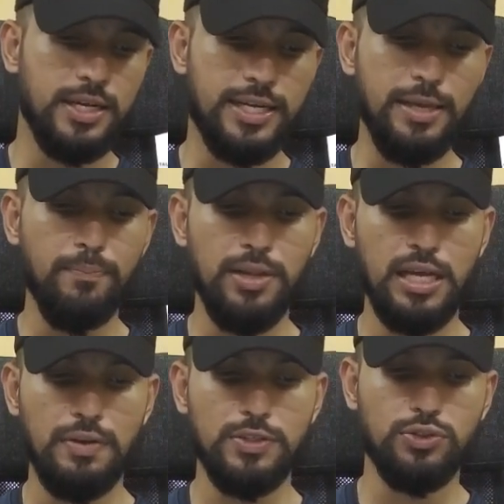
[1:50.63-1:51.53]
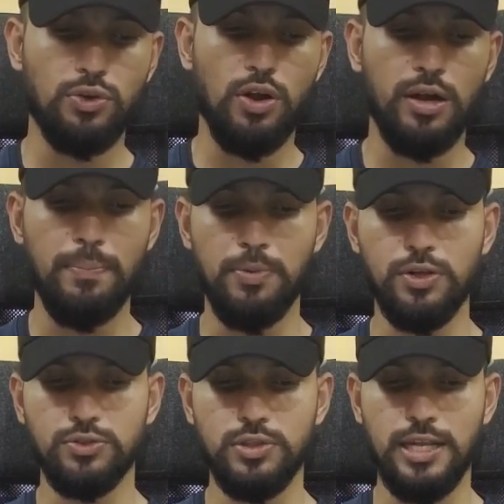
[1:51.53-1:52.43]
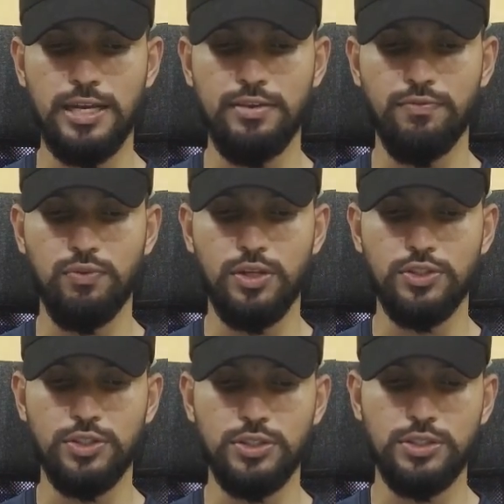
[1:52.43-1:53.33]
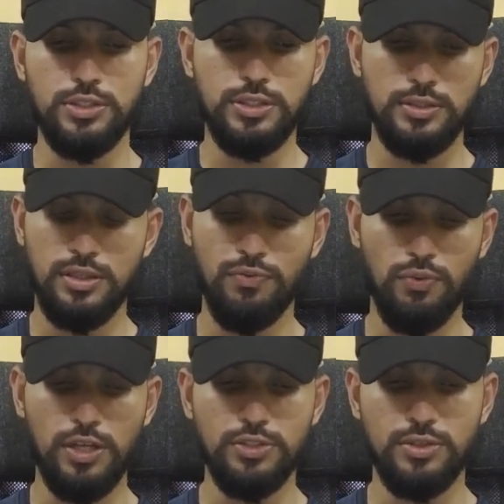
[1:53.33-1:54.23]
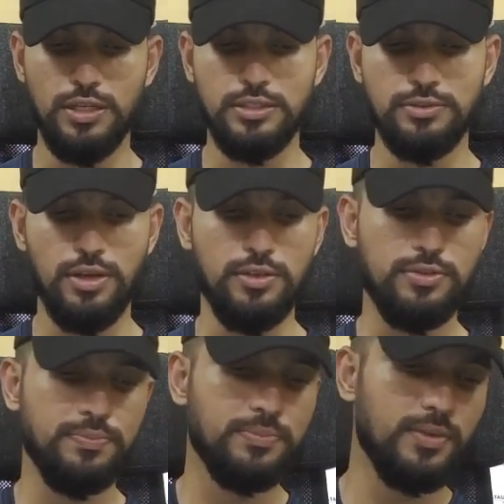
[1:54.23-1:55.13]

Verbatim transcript: team player with strong impersonal and influencing, influencing skills,